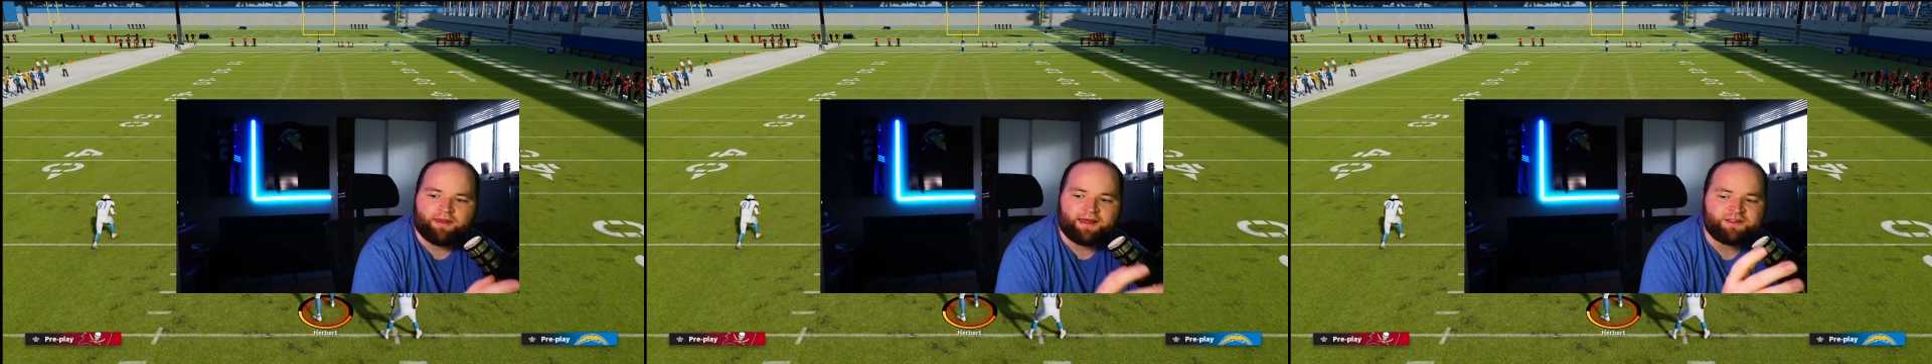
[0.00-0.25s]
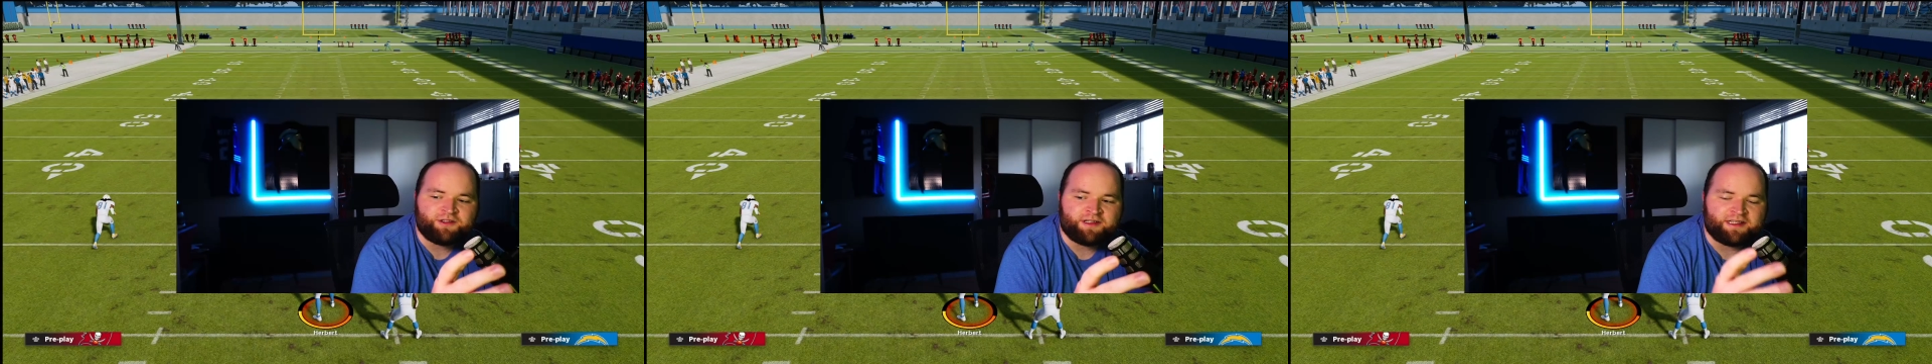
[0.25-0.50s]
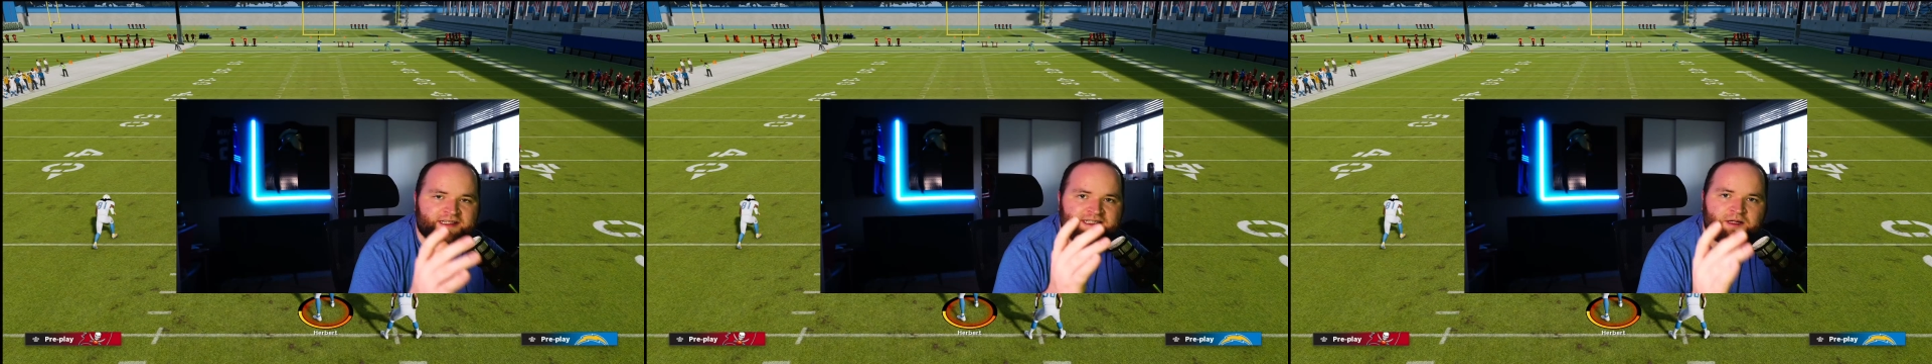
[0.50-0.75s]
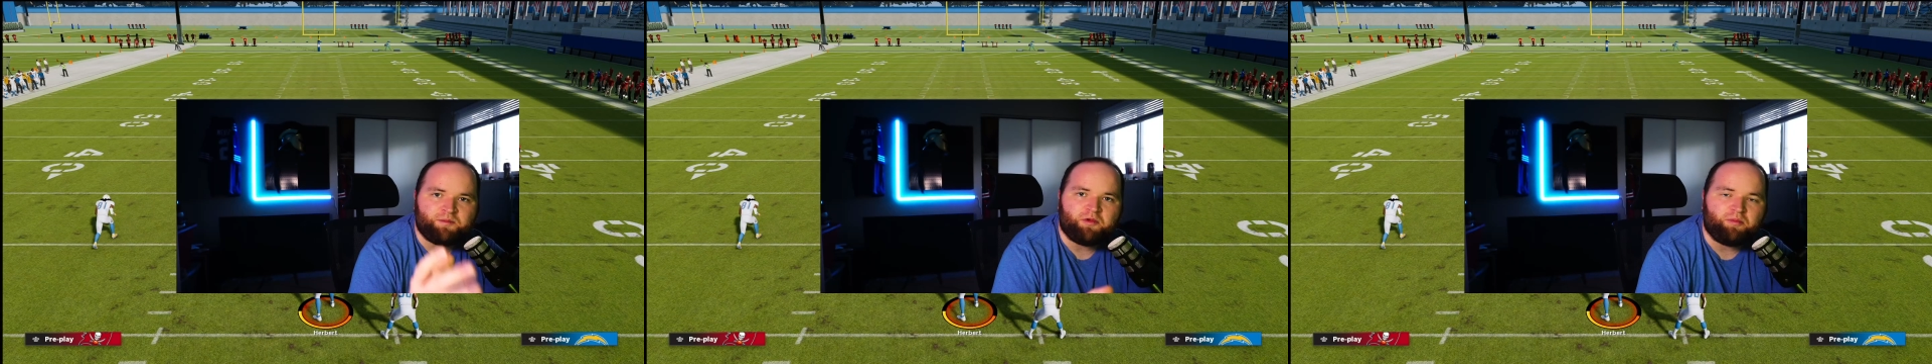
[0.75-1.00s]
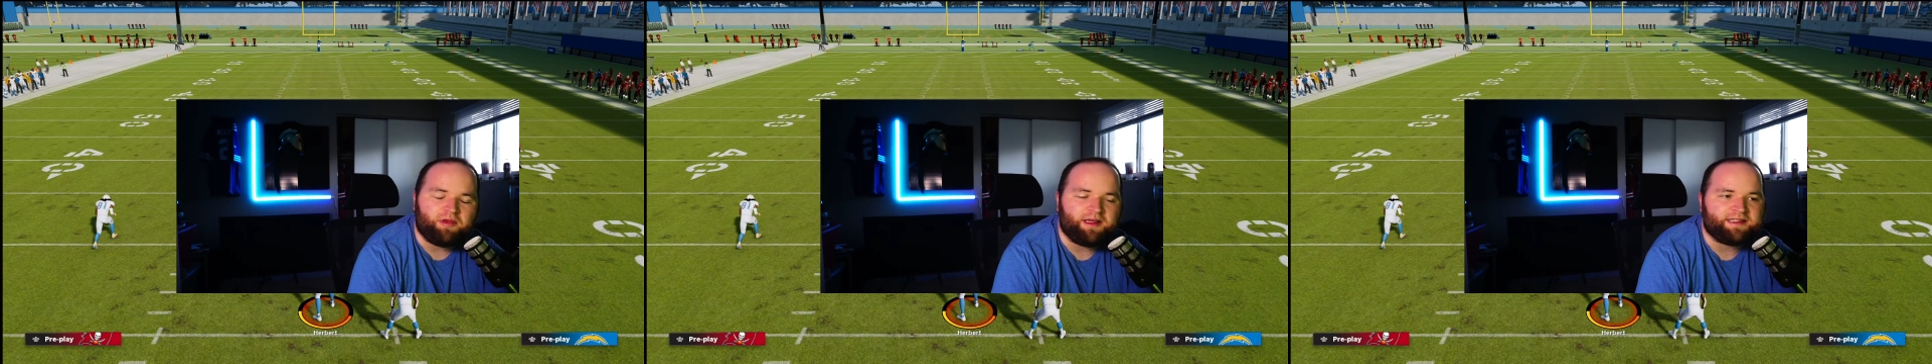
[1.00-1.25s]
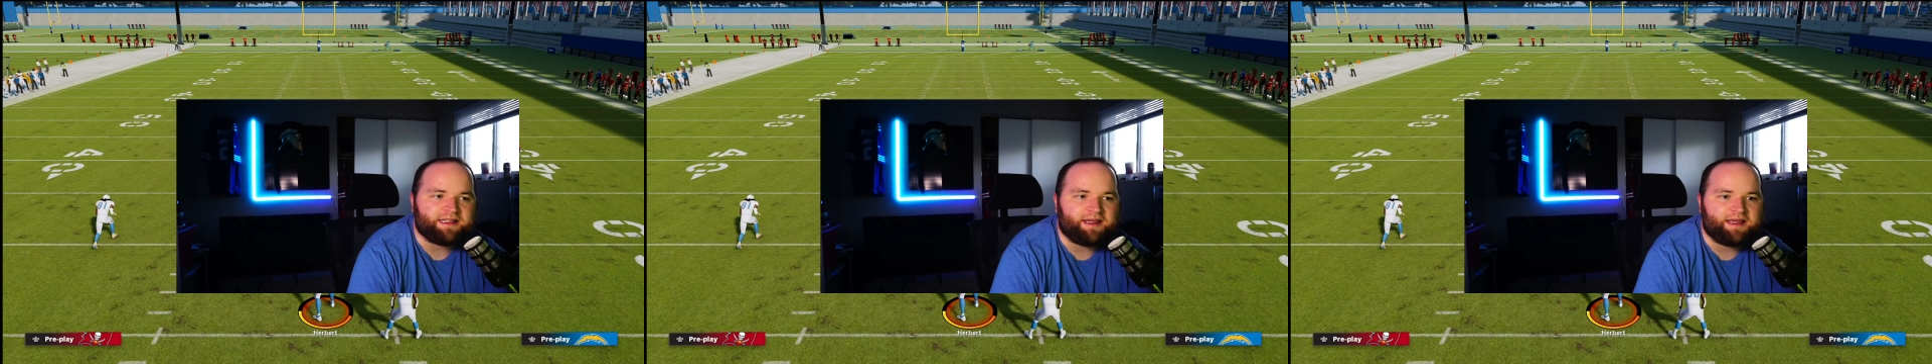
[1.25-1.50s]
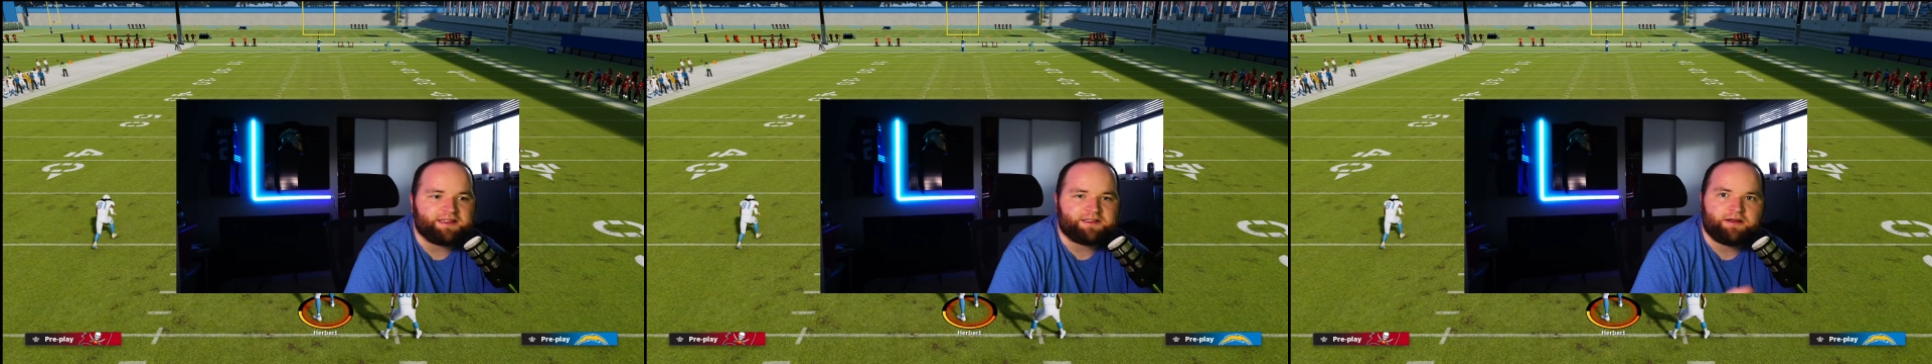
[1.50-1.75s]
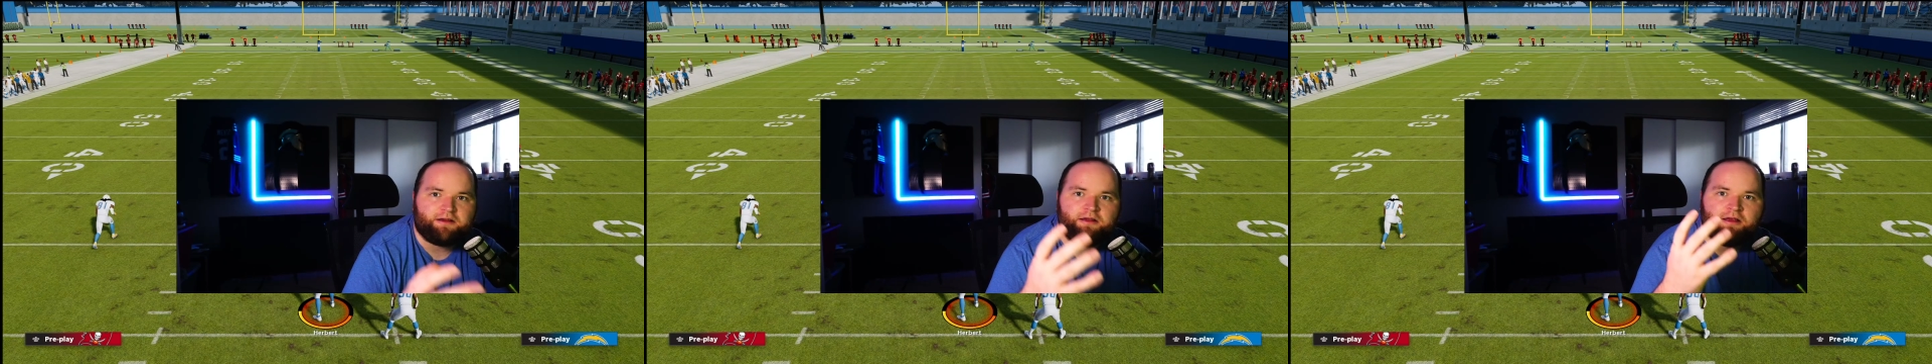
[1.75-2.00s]
That's just a simple blitz against
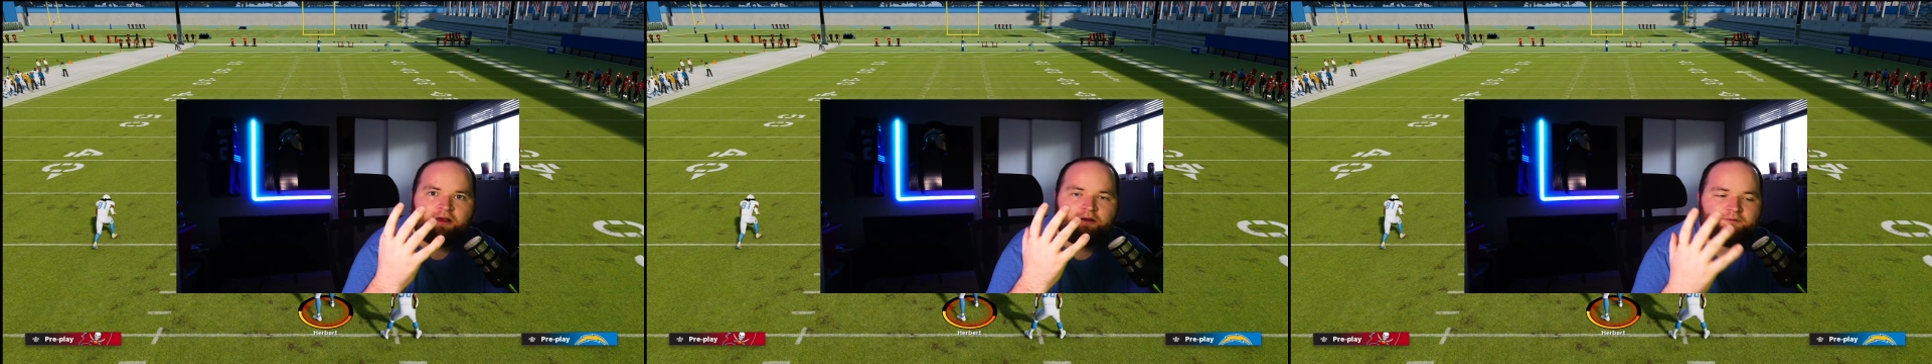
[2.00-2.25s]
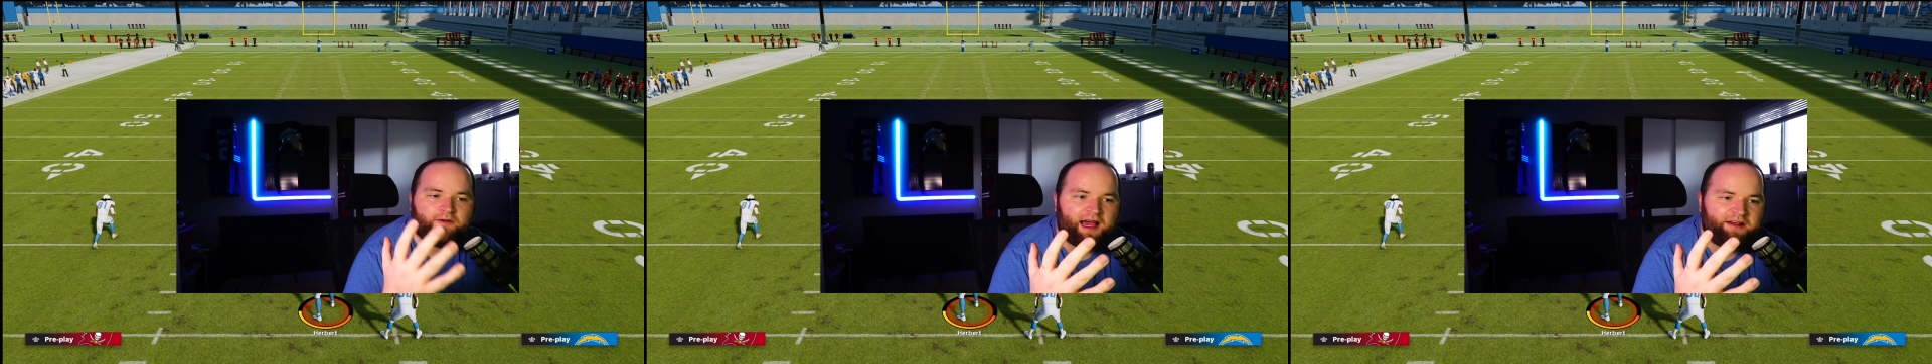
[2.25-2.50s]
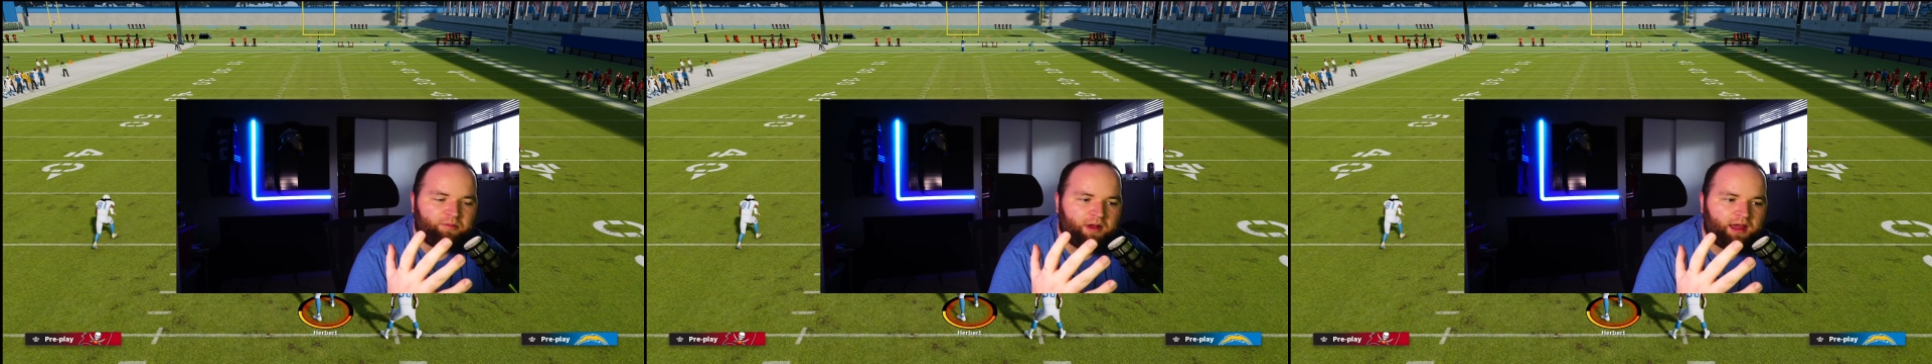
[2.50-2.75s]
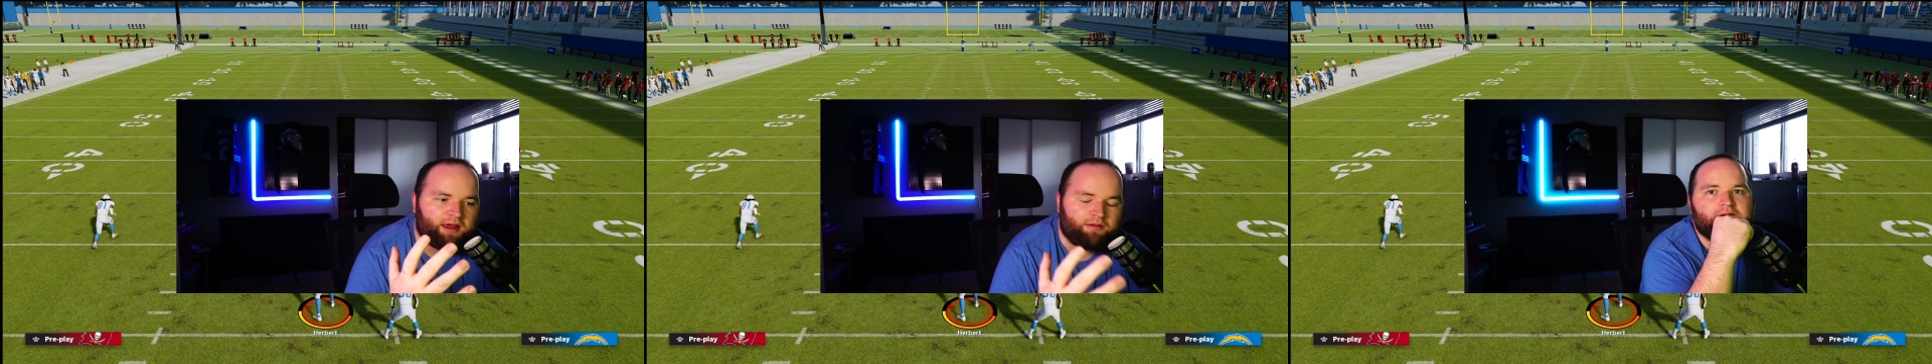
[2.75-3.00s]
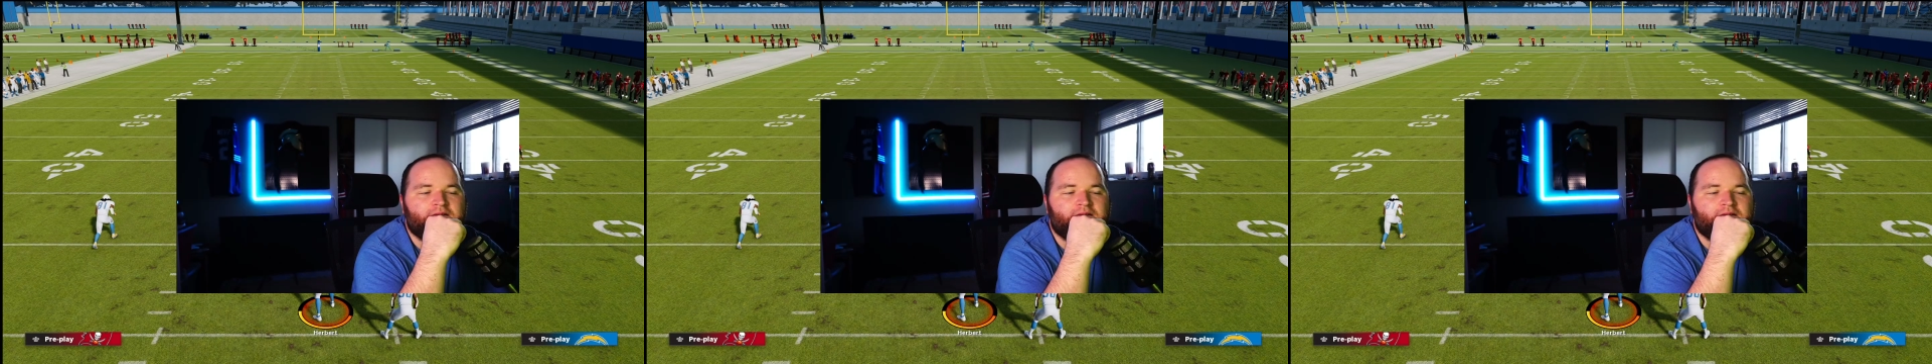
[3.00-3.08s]
five man.